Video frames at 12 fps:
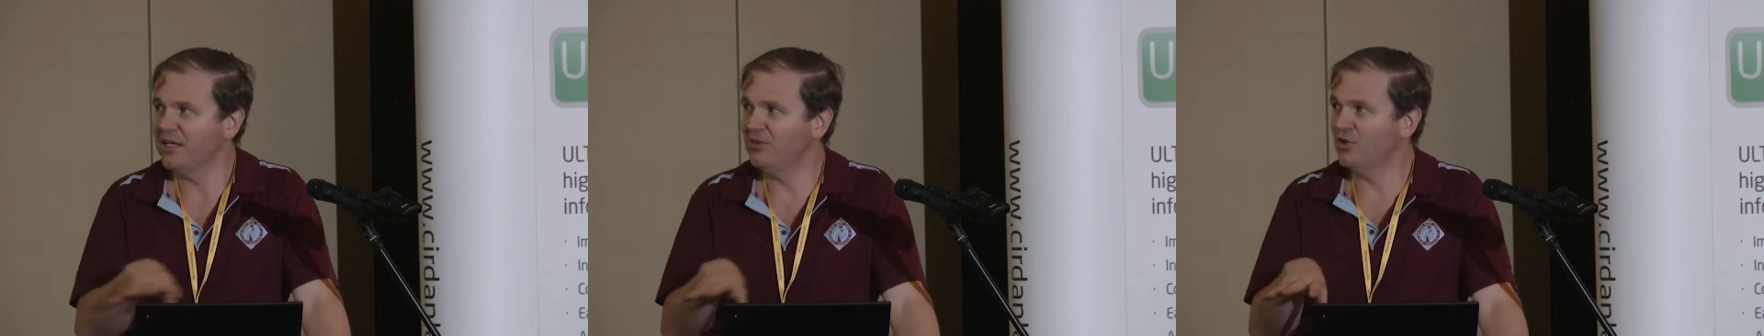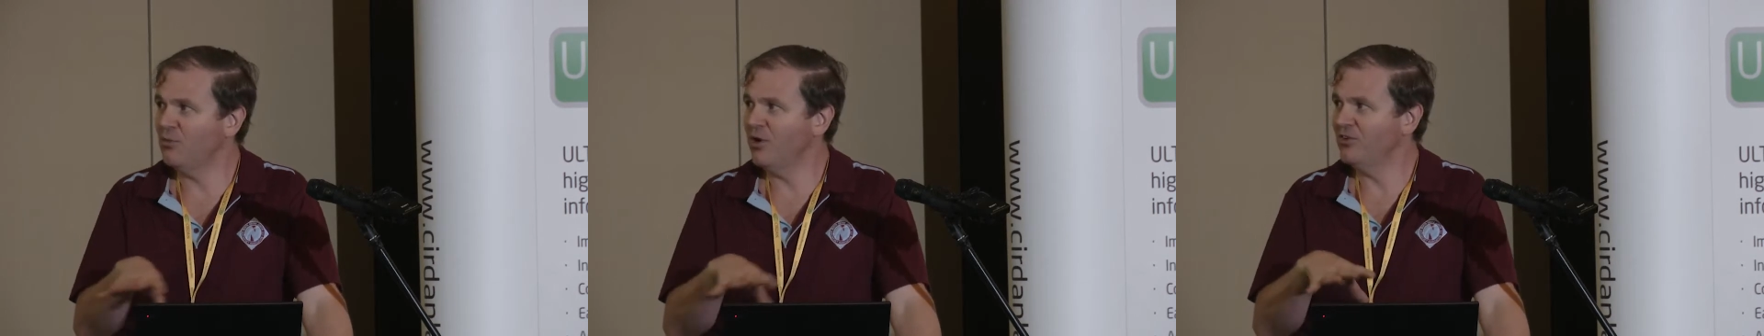
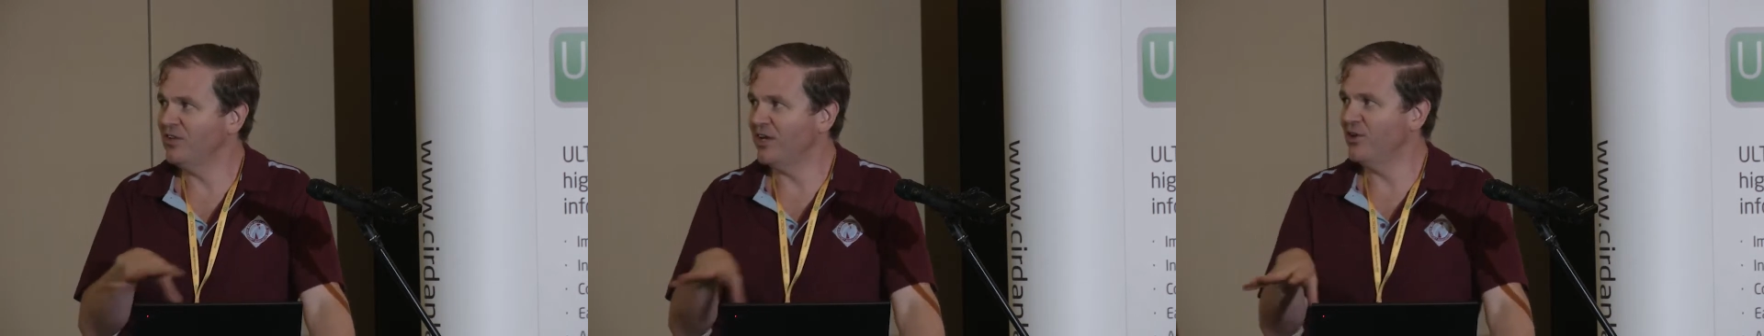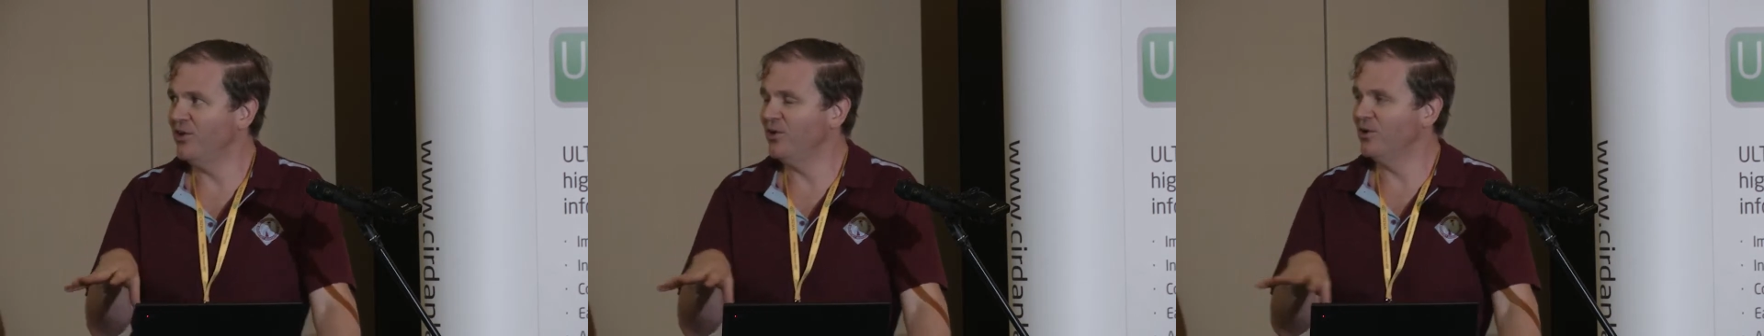is almost
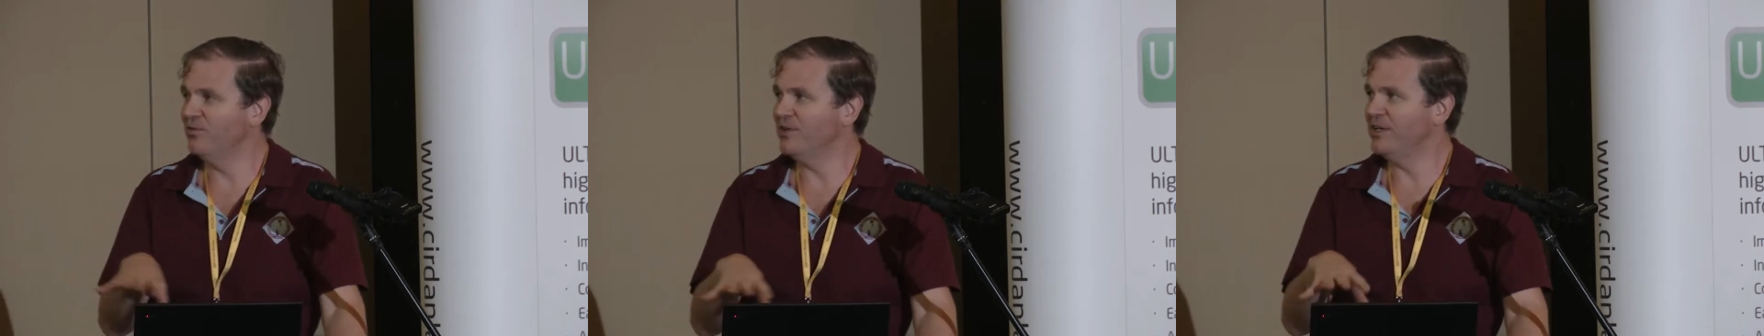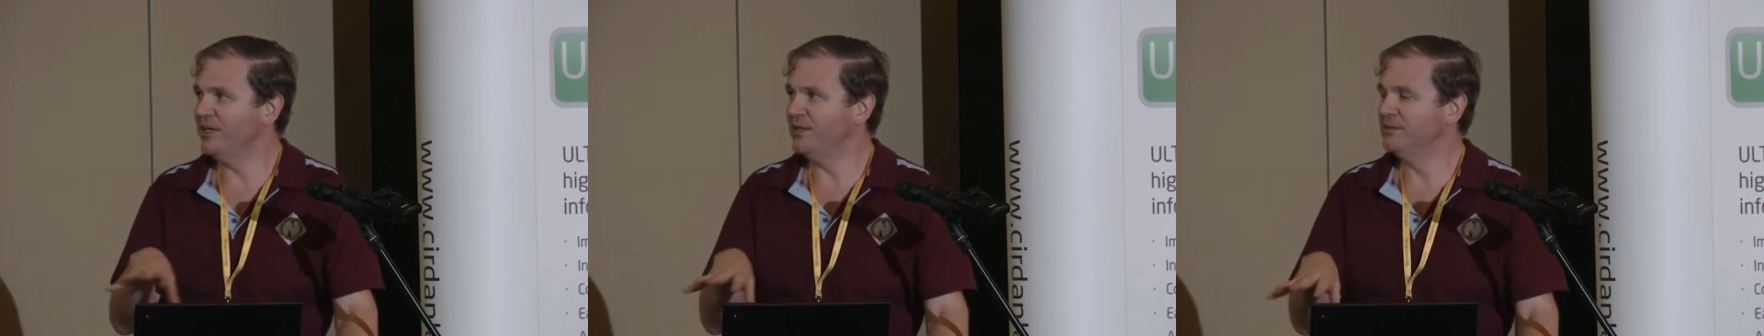unheard of
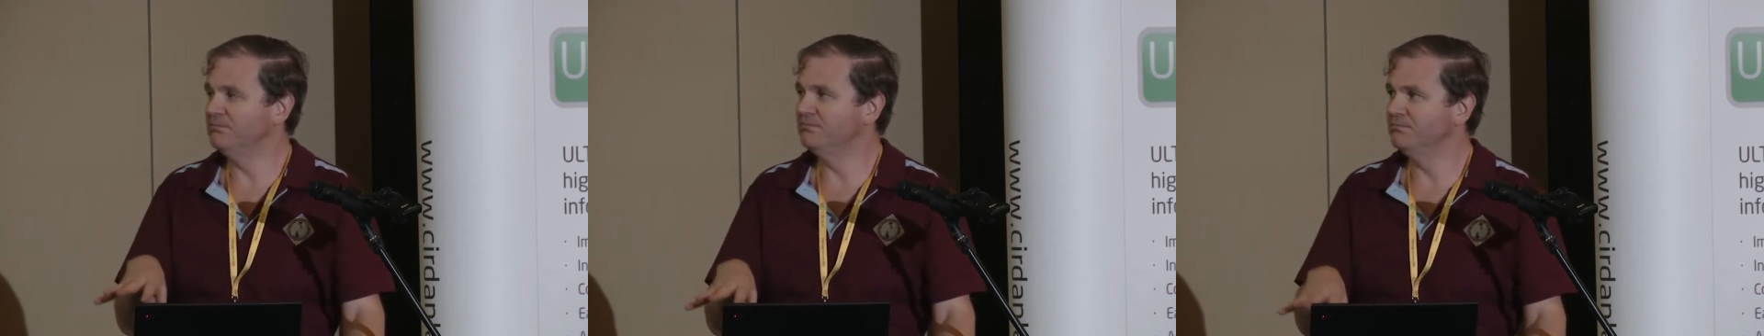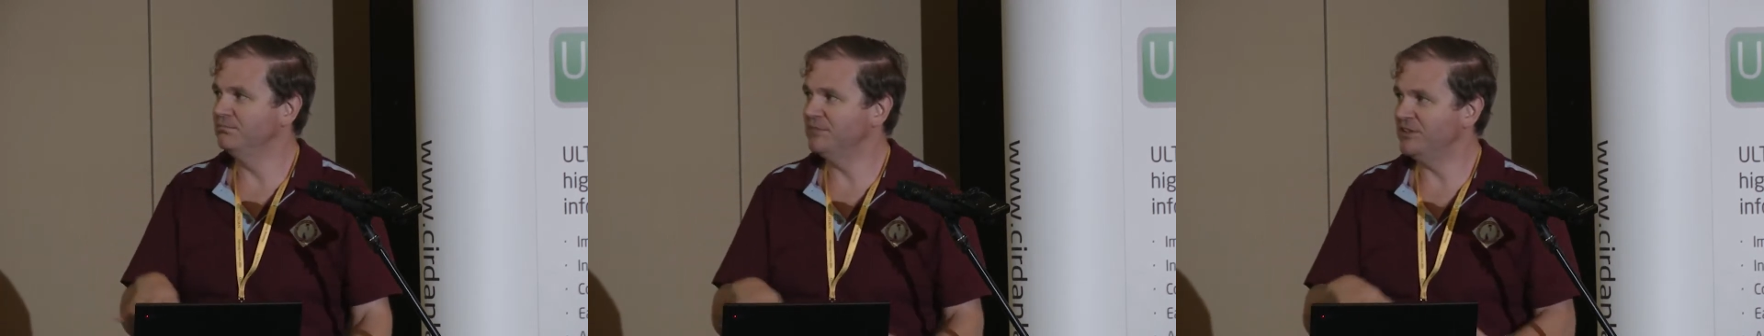in a
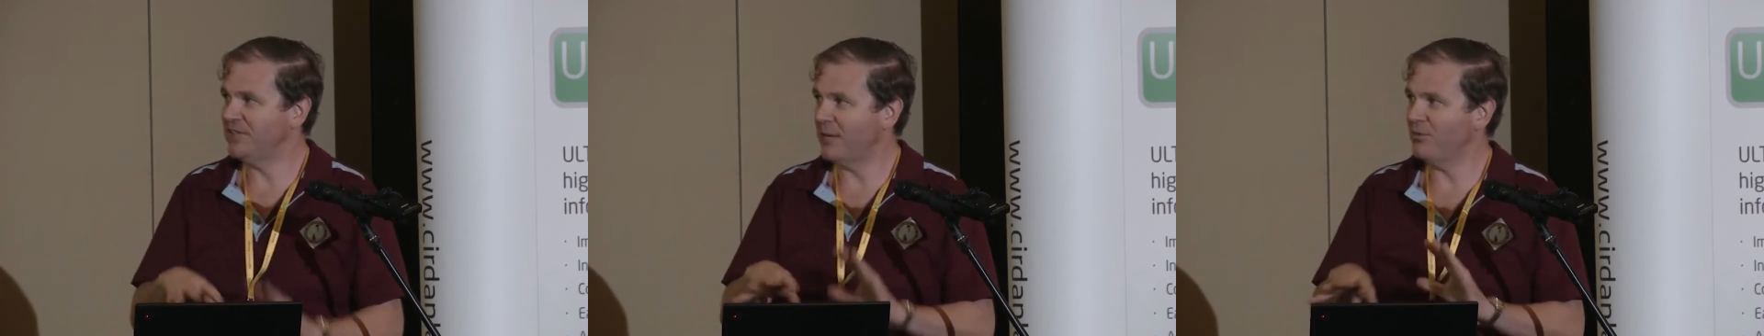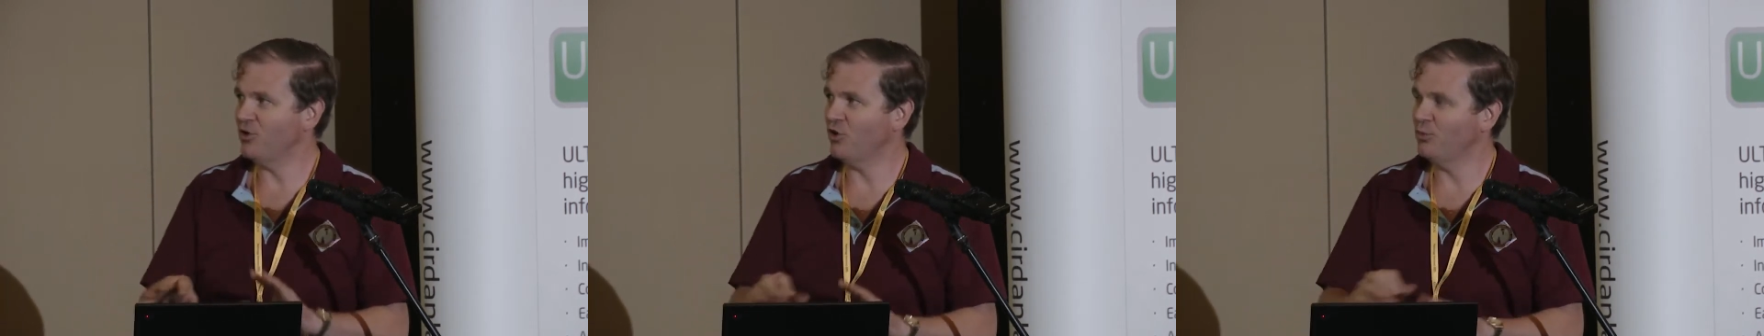
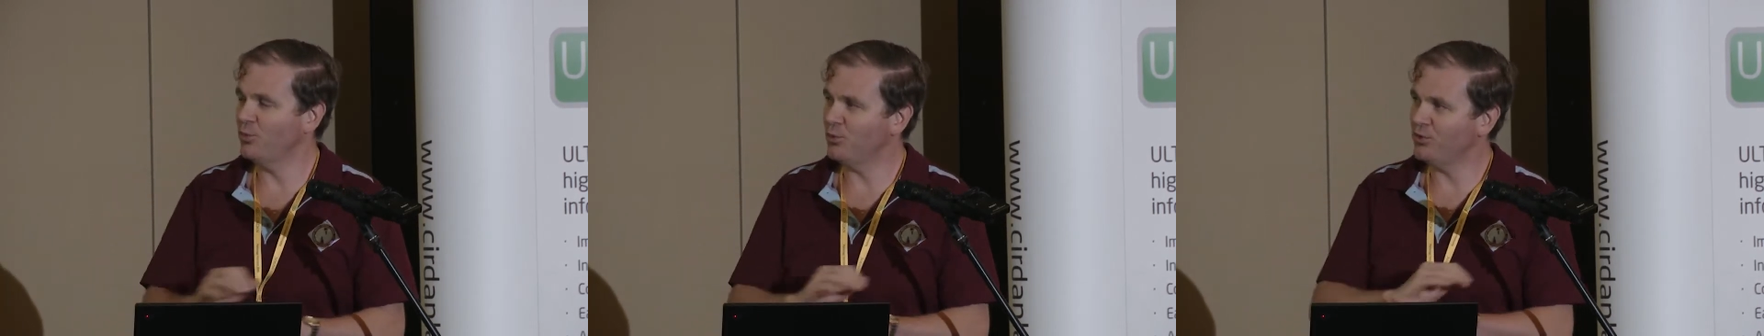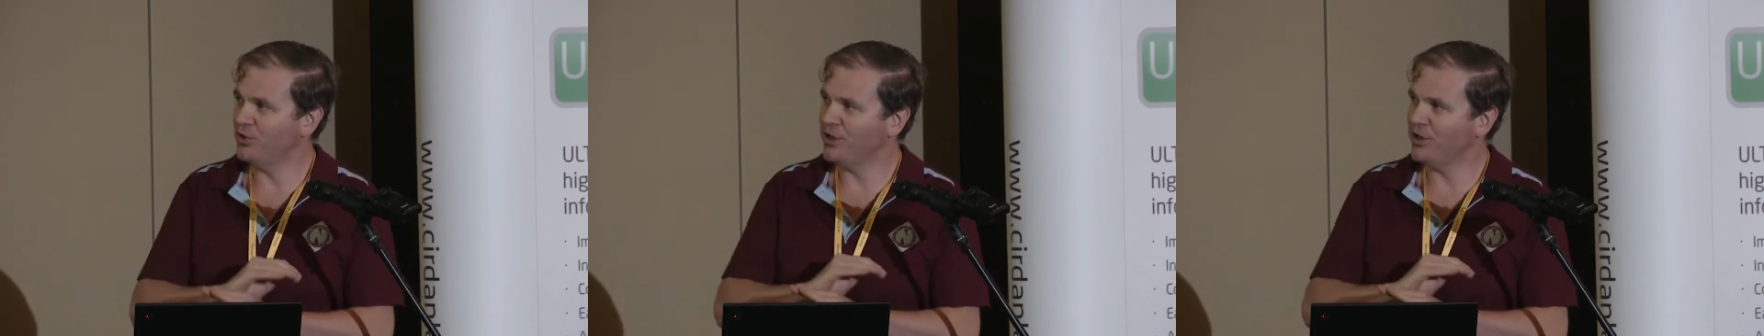established hospital